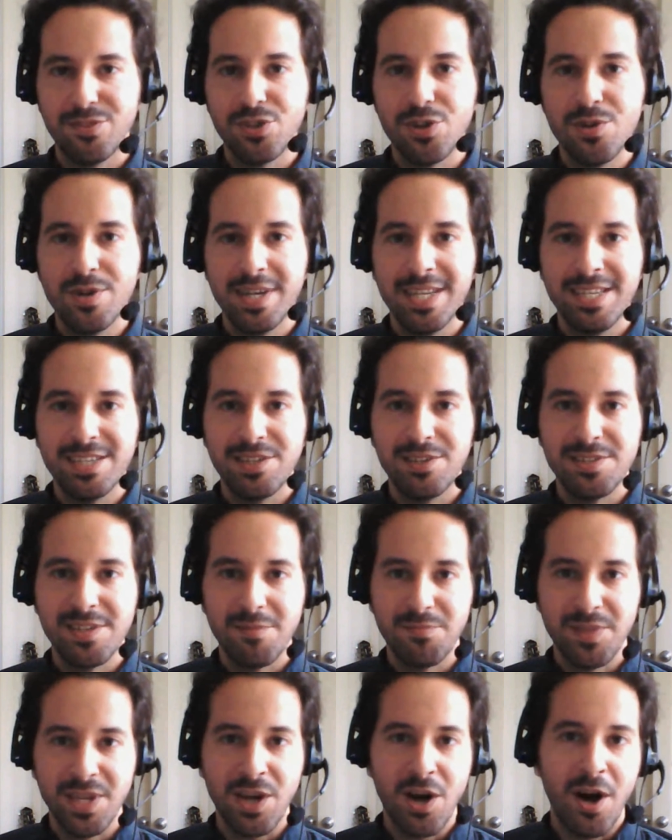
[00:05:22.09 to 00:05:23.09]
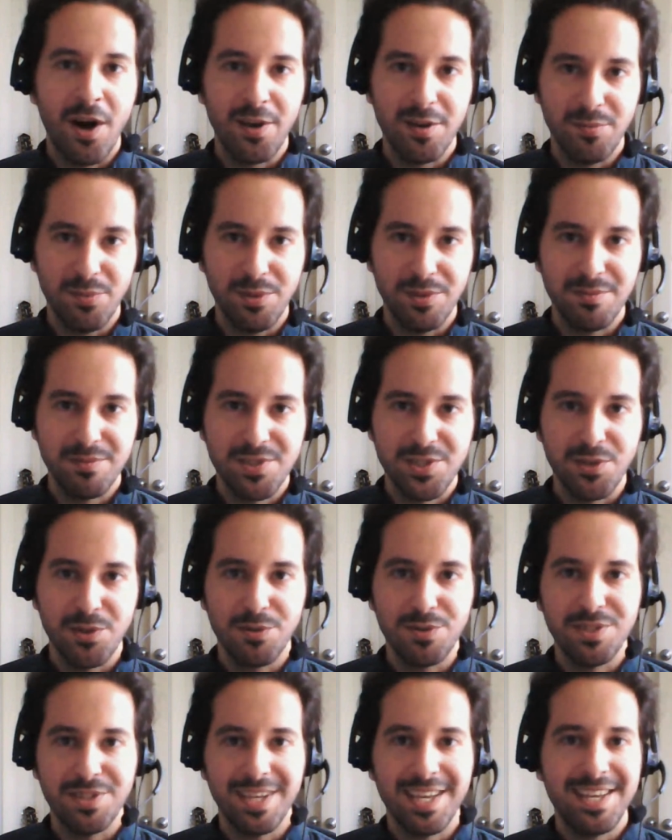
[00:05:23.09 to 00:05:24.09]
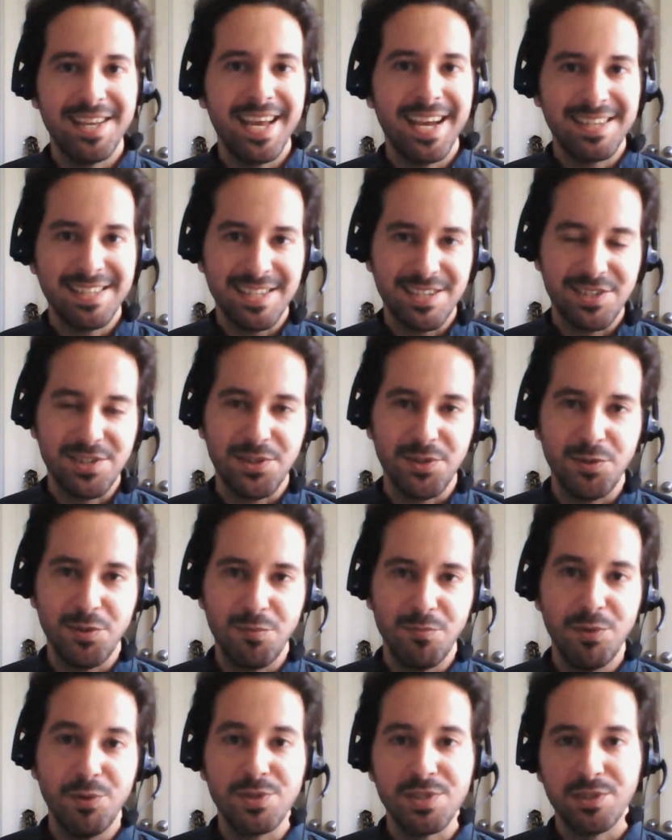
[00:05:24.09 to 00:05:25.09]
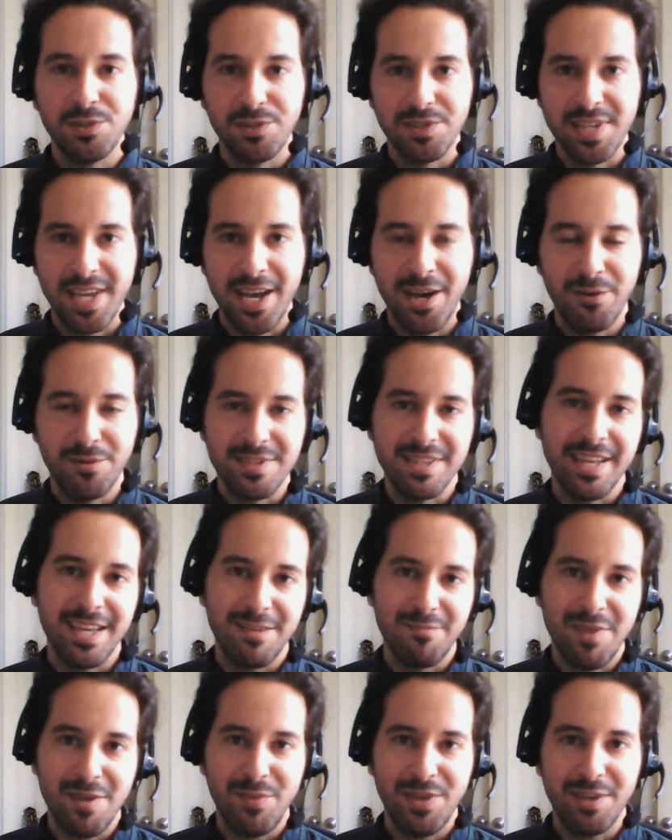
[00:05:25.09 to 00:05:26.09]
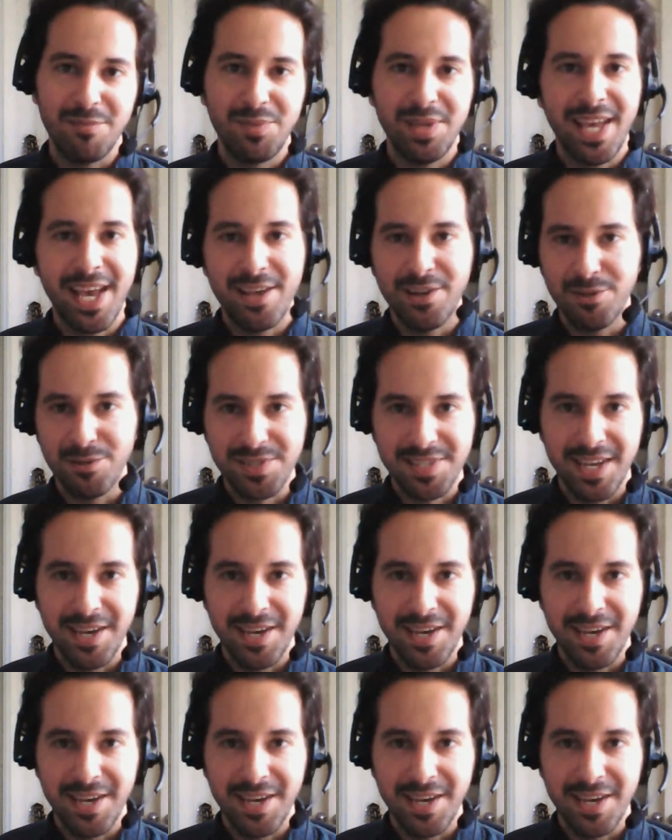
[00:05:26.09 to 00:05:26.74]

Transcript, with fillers: turn it into something audible. So to connect it to musical sounds, like maybe a piano